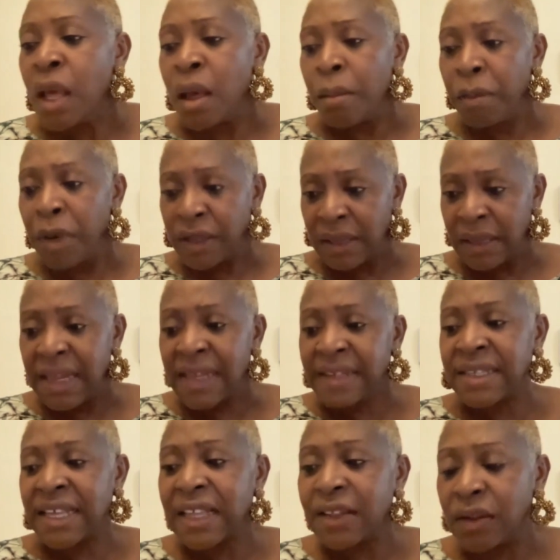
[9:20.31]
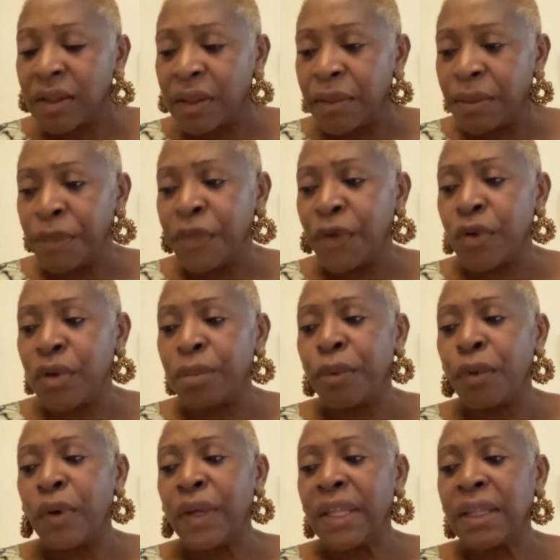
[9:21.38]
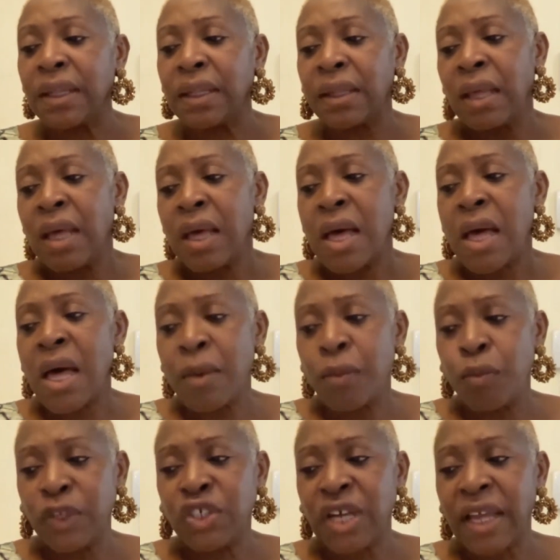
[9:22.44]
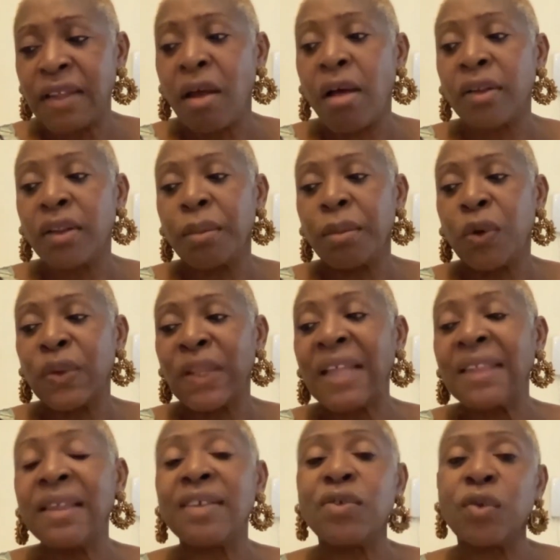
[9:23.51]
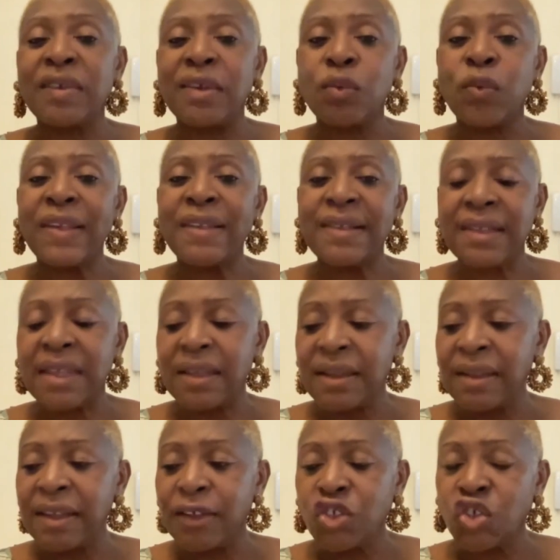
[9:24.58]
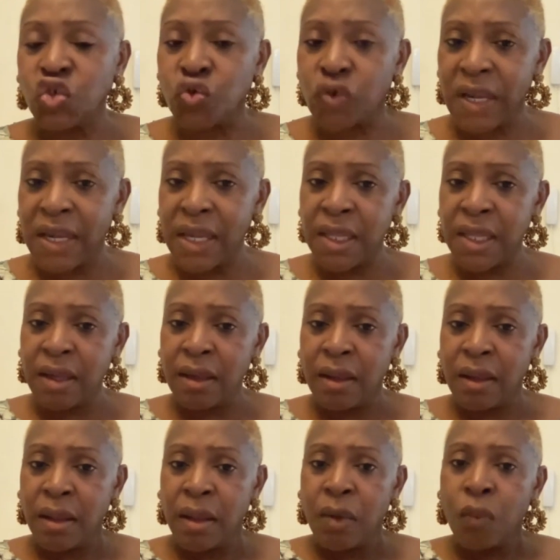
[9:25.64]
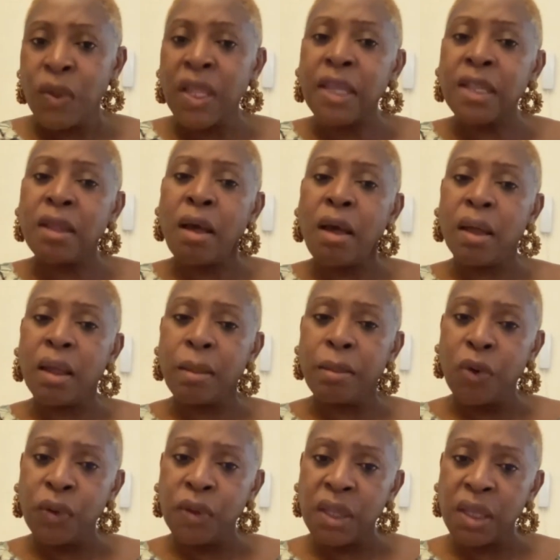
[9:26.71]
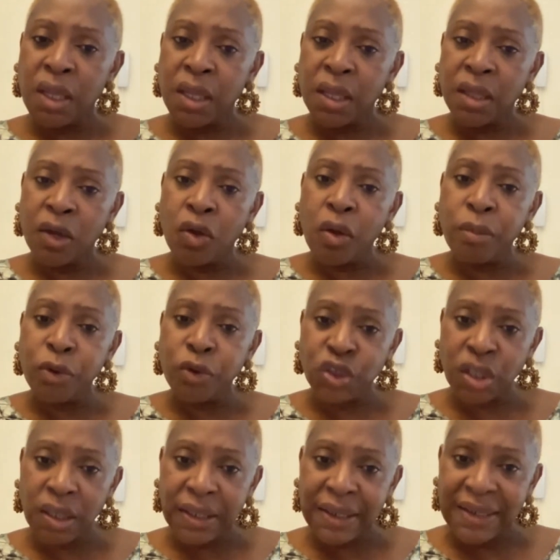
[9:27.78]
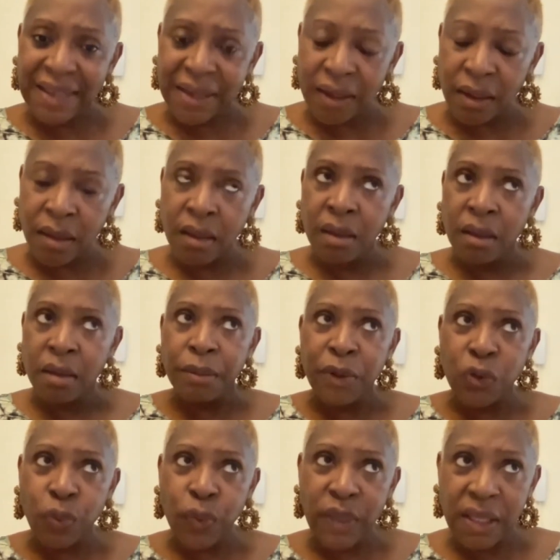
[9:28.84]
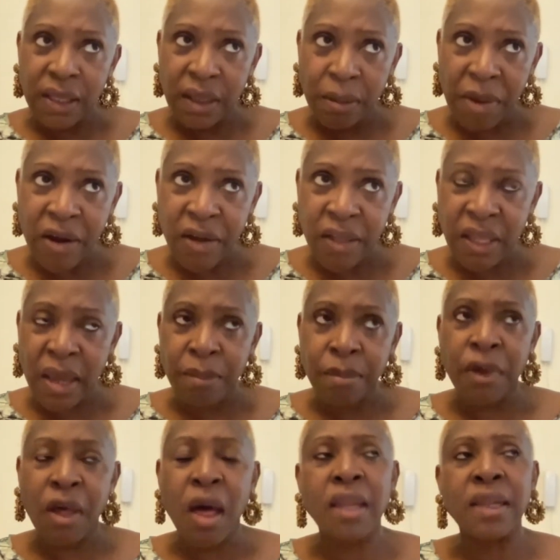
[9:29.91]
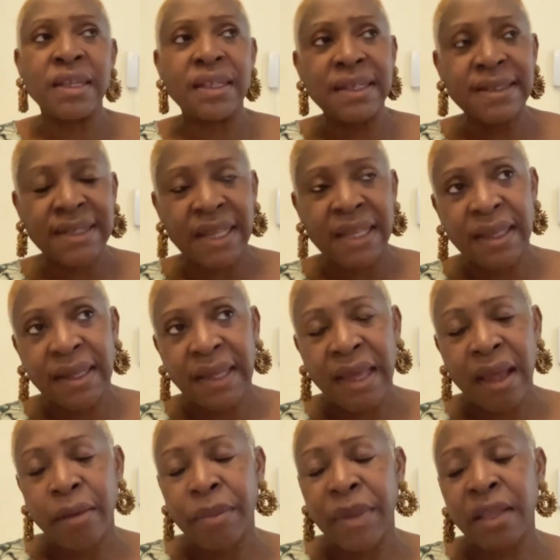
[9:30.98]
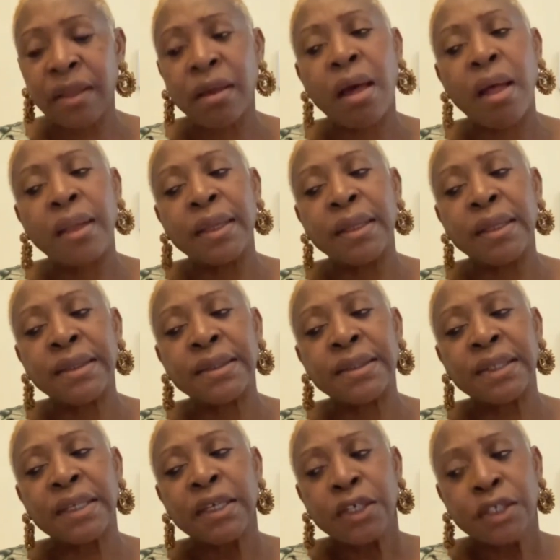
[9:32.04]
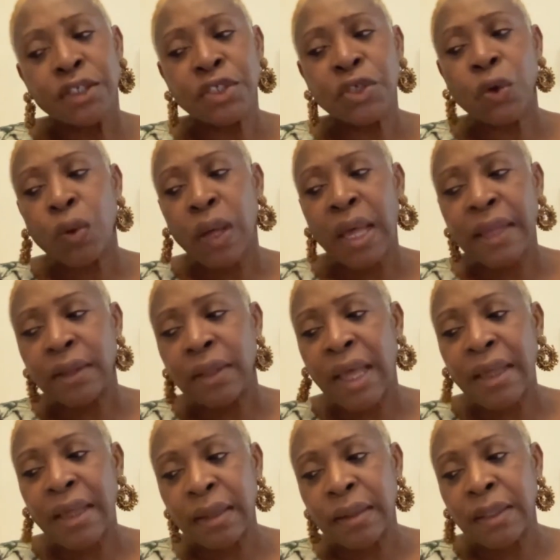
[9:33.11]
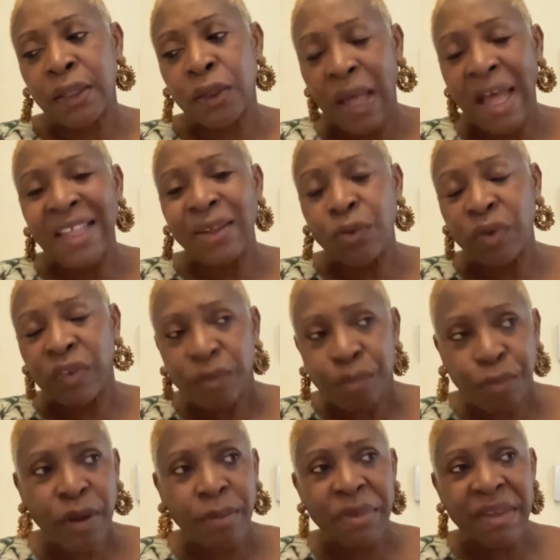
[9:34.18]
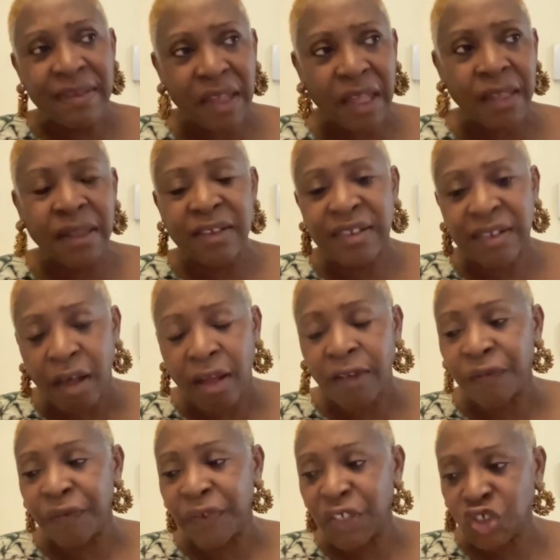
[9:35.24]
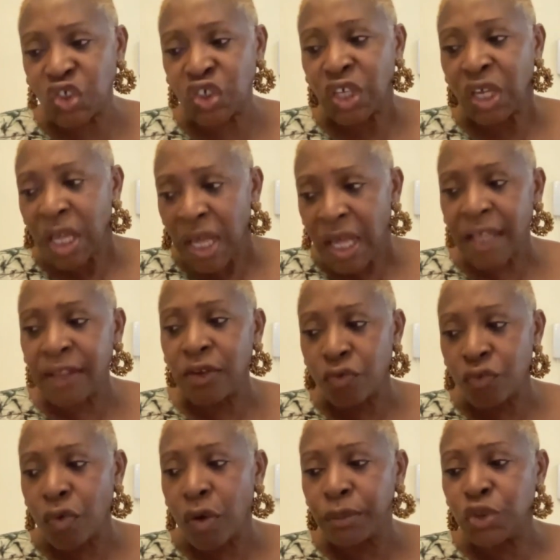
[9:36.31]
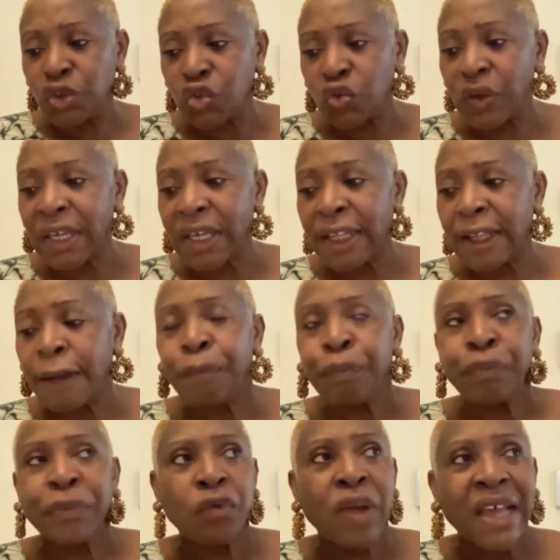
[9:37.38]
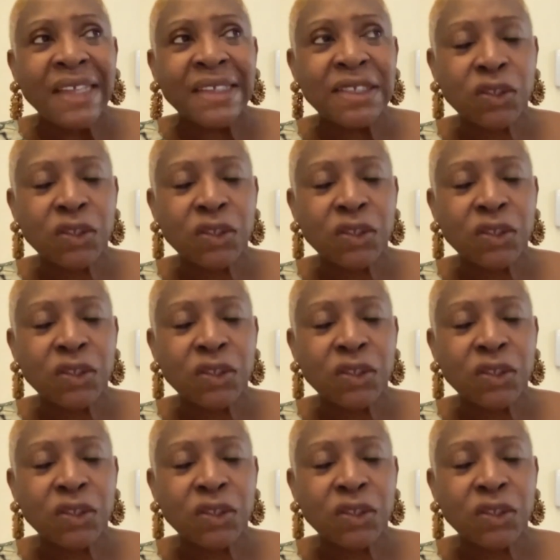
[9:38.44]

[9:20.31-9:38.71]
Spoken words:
But let's get to the third point, which I talked about, and this was the West India trade. When I talk about the commercial link between the maritime colonies and the Caribbean colonies. So and it was premised on the saltfish and the rum trade, right?